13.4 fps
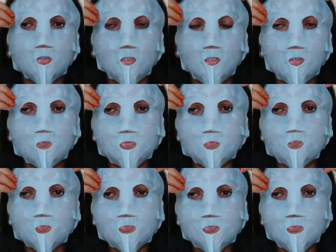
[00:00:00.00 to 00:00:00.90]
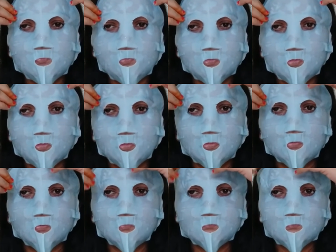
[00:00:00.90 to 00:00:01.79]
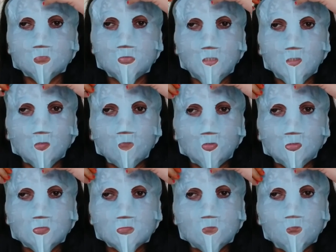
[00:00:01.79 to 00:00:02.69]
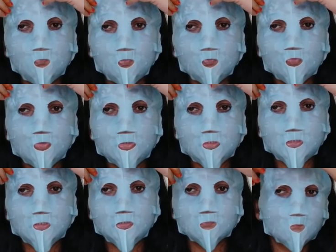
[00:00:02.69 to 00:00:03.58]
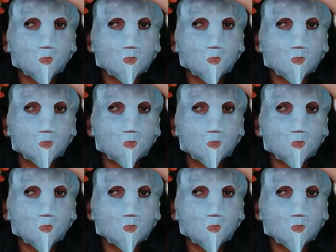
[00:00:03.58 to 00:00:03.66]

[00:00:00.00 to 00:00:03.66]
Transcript: And I'm supposed to uh, take away this blue sheet.